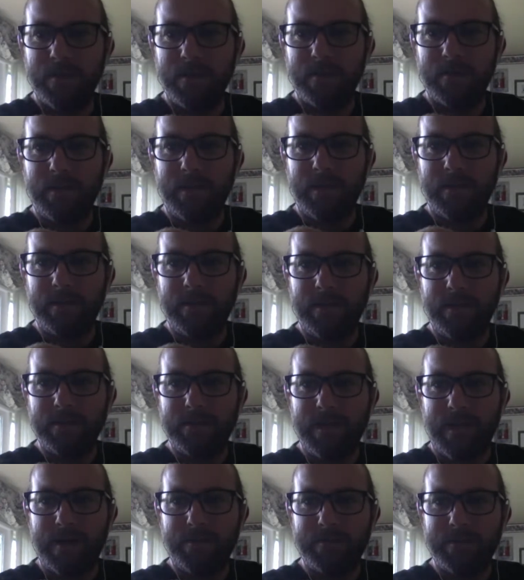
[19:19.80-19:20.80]
They'd
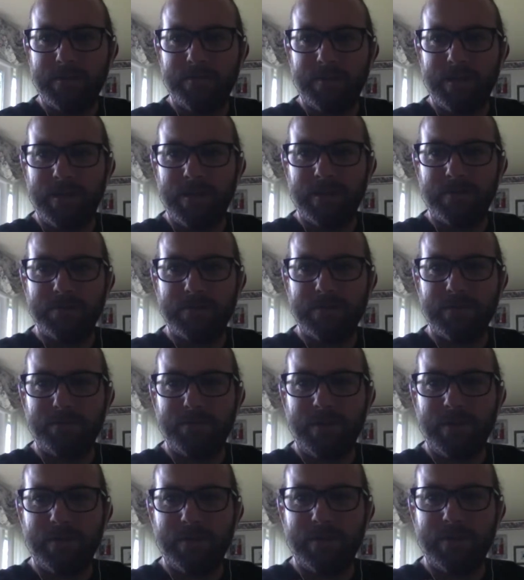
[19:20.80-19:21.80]
adapt and become
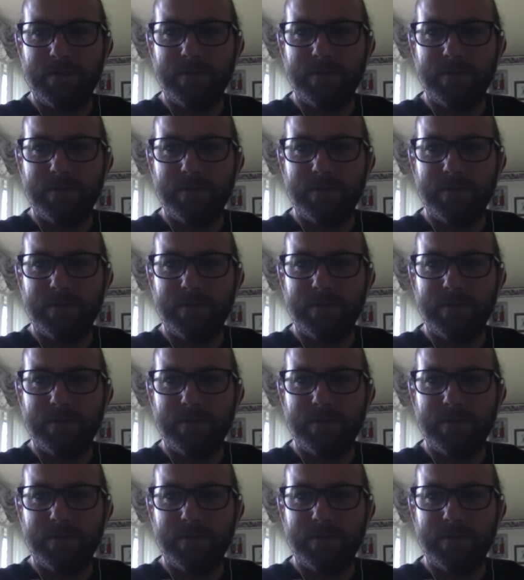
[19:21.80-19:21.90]
superior